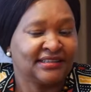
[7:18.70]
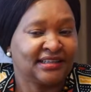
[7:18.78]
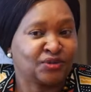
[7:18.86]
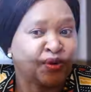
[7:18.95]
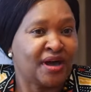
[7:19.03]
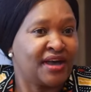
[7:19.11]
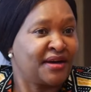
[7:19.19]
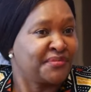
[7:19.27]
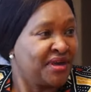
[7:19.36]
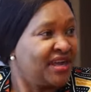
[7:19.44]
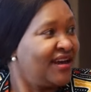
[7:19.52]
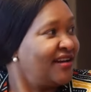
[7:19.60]
that's why I am
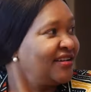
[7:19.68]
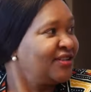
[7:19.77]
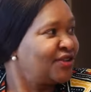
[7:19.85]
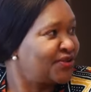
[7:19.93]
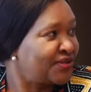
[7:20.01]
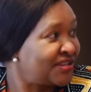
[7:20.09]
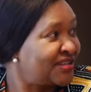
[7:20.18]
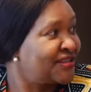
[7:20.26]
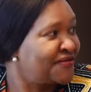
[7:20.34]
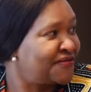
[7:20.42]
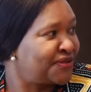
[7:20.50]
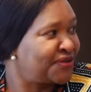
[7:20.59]
here to
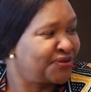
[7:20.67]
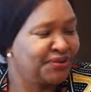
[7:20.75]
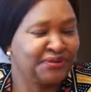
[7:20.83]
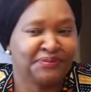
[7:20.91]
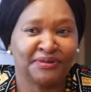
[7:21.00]
receive you